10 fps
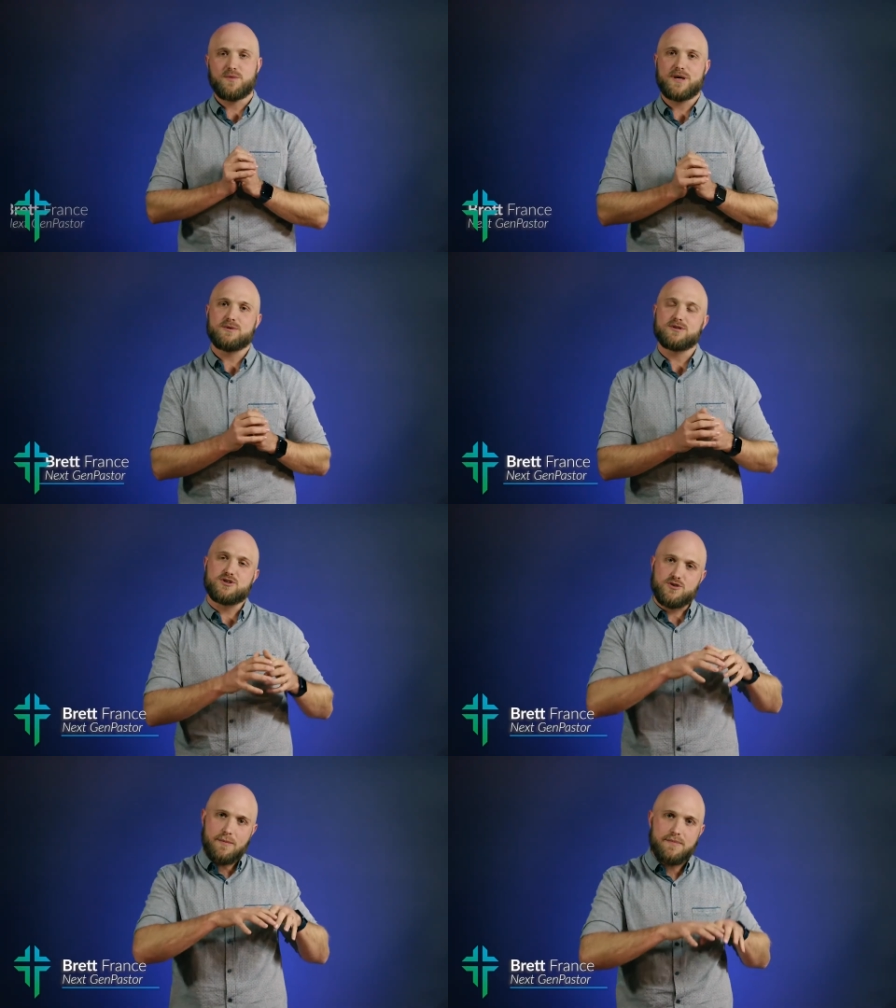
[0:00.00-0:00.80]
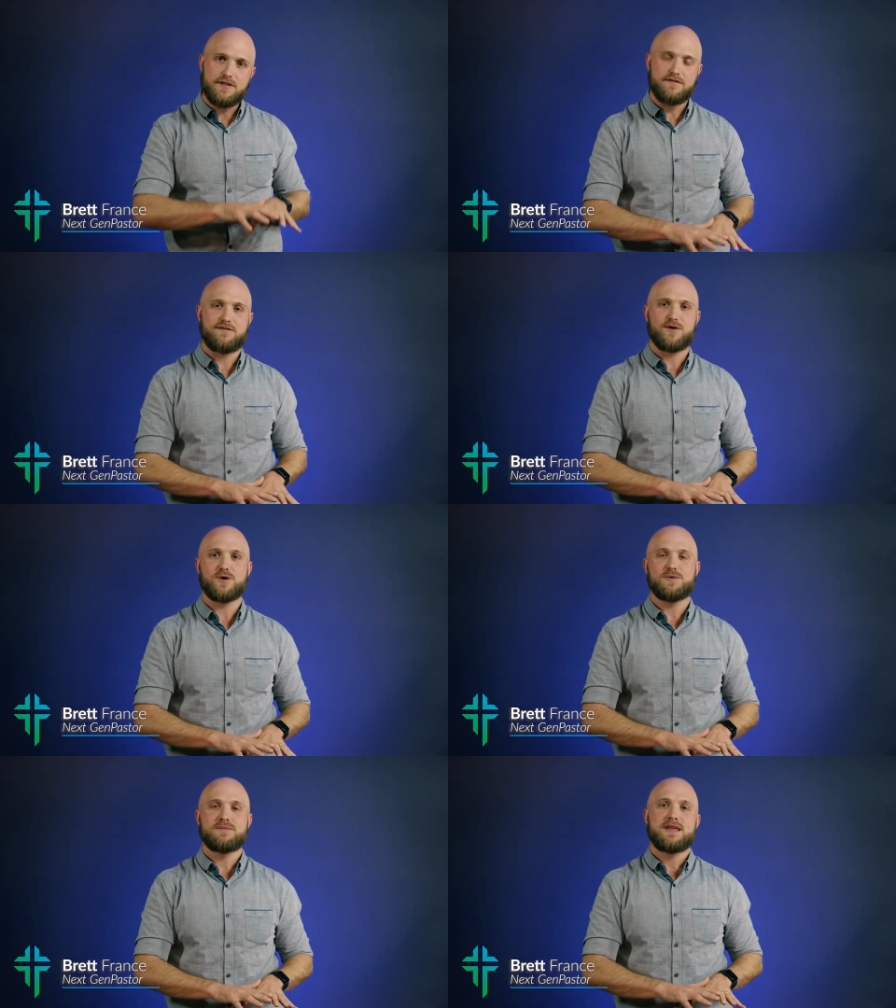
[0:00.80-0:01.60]
we will drop the
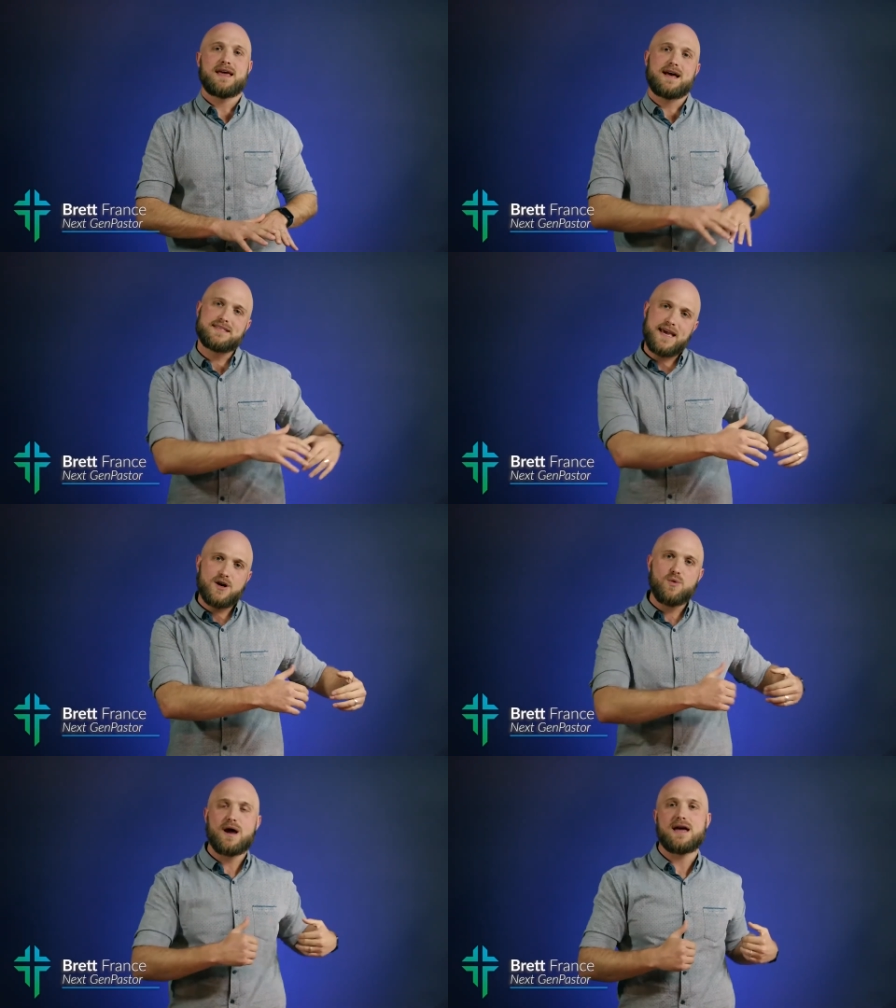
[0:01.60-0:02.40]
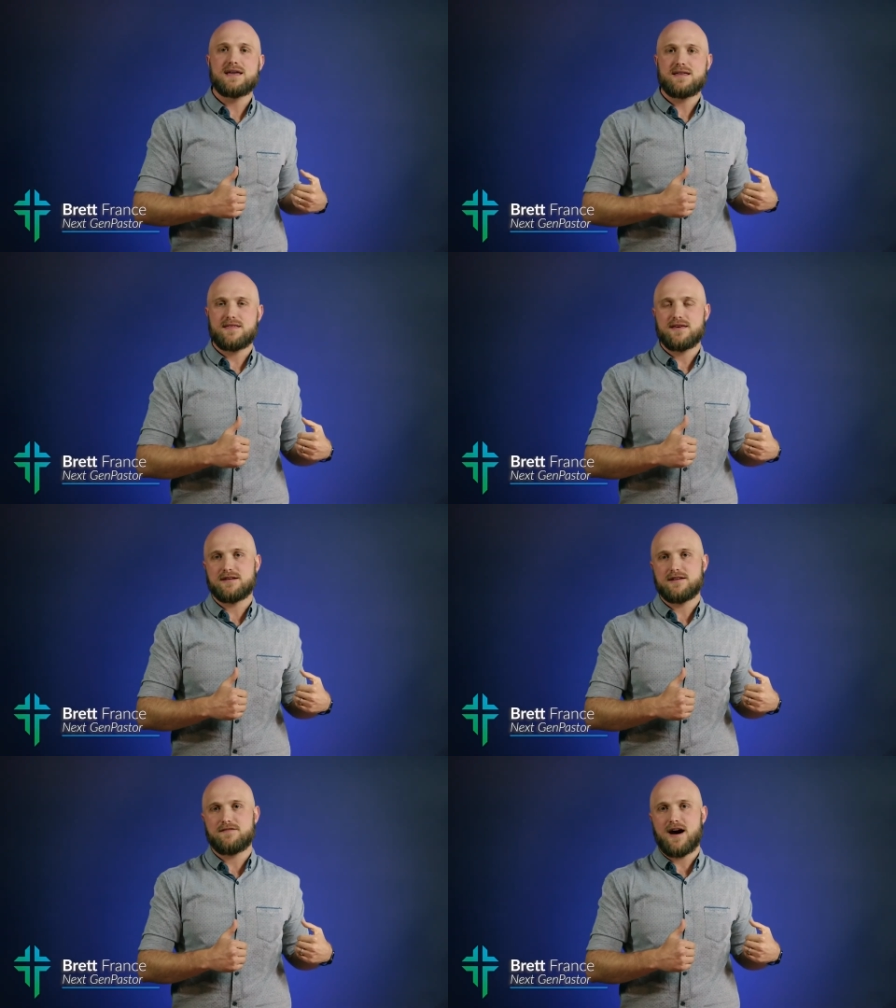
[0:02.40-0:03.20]
floor, uh, take away the
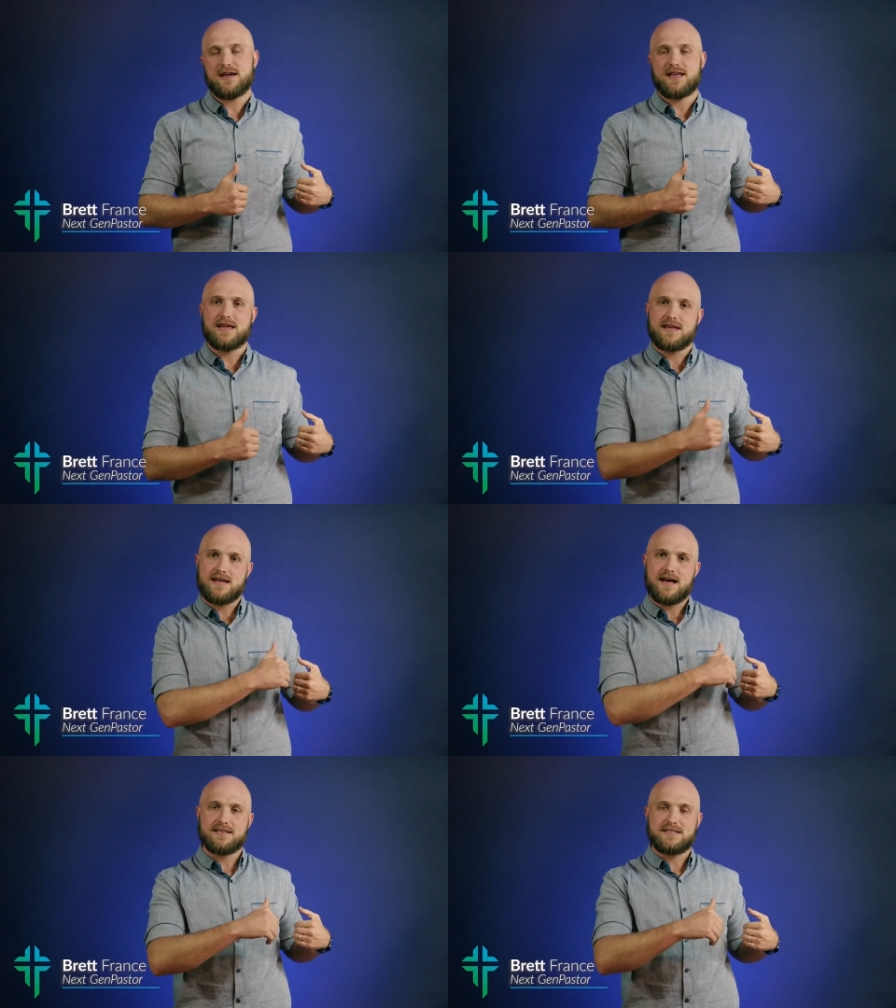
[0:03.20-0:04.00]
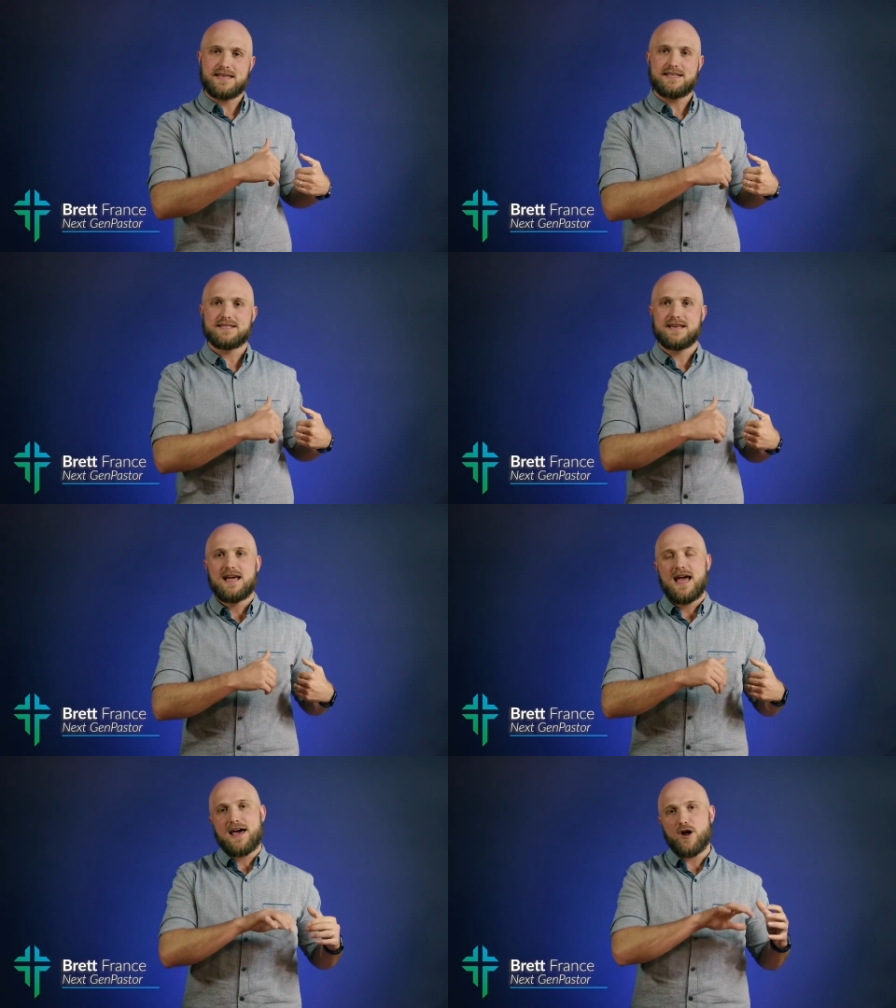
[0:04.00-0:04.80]
dividing uh,
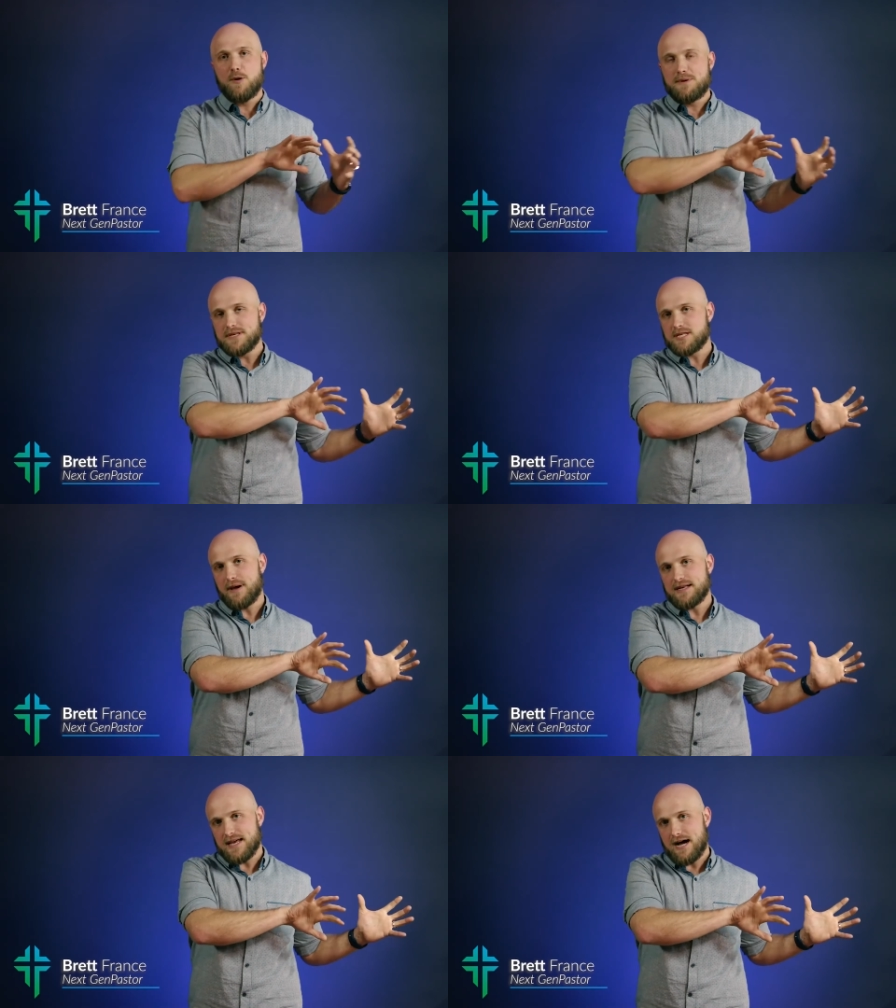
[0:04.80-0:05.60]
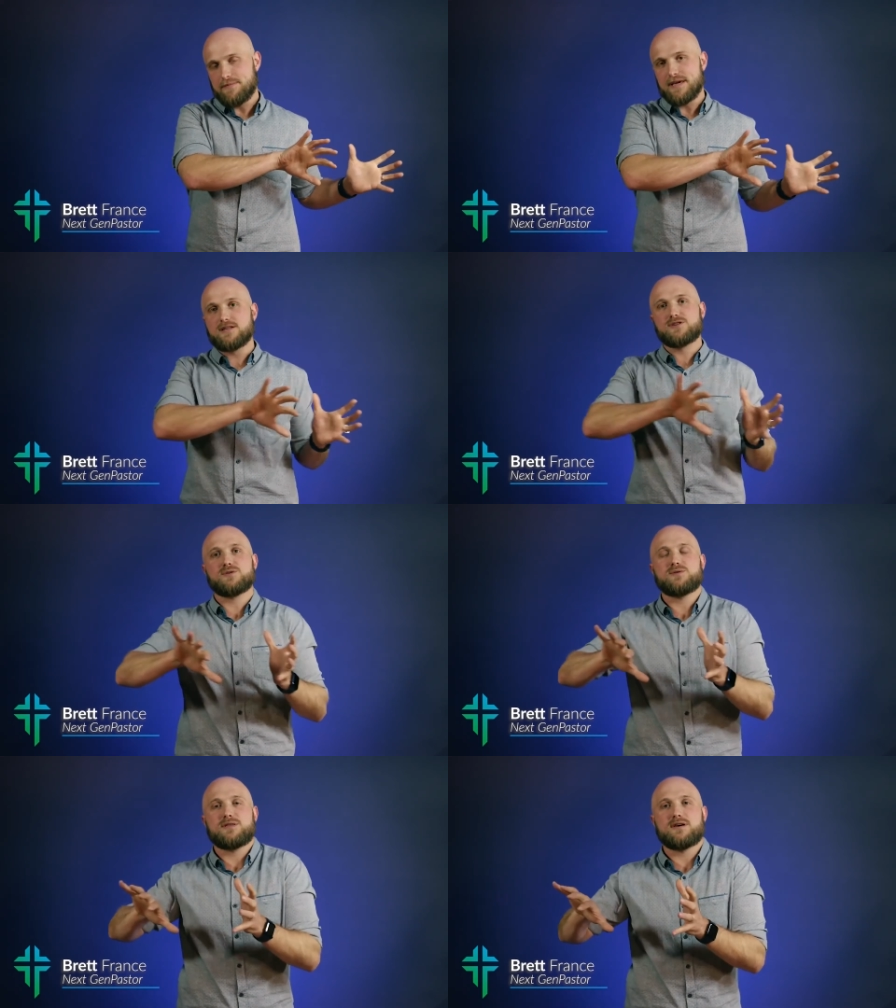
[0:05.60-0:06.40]
seats, and open the space up
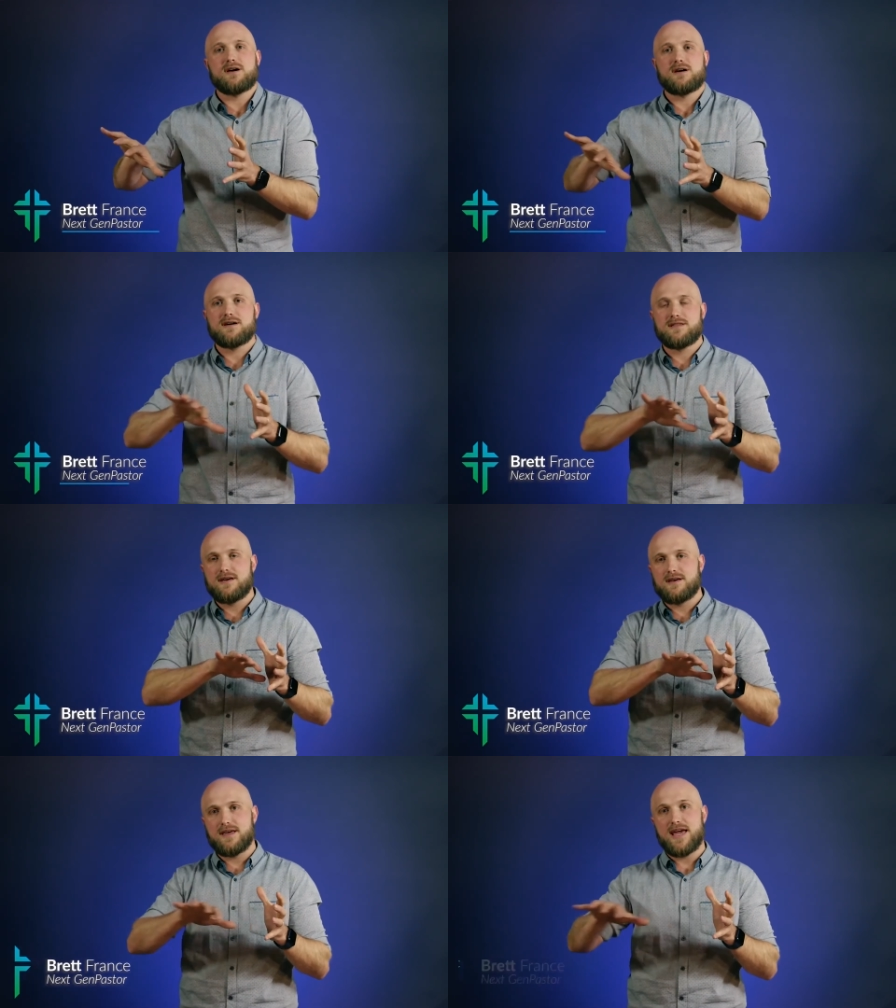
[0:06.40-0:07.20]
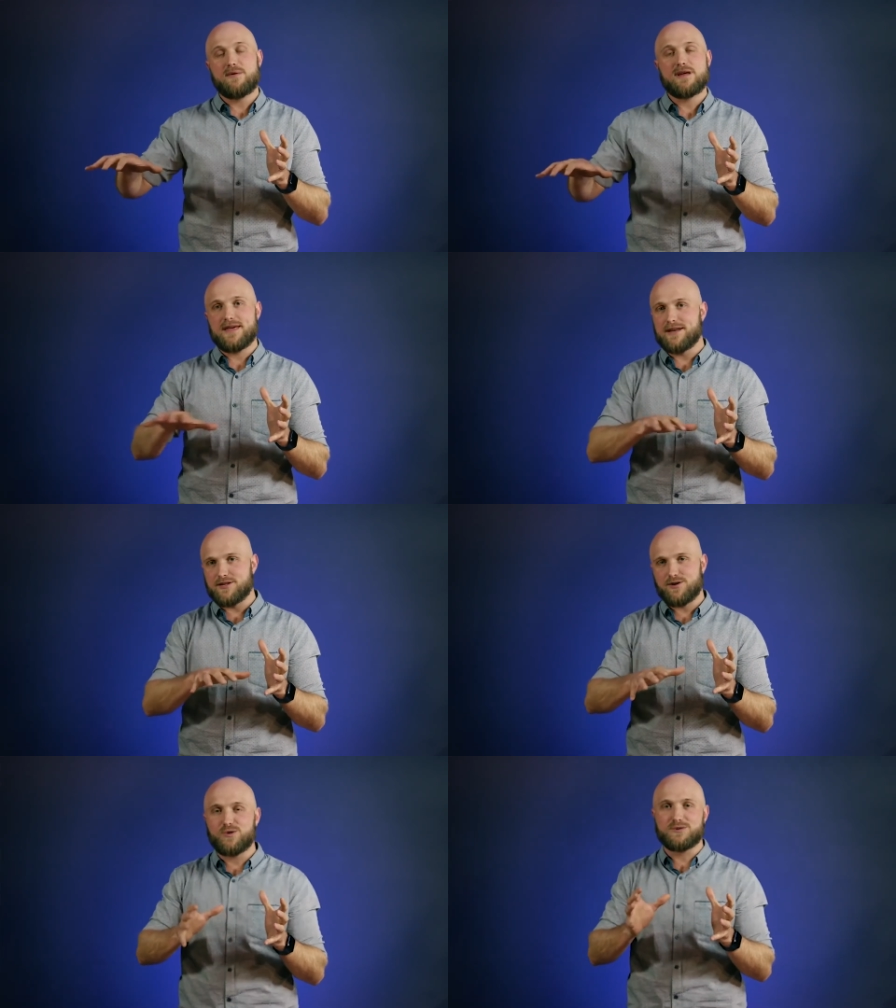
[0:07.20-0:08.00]
into the, the, the area that is called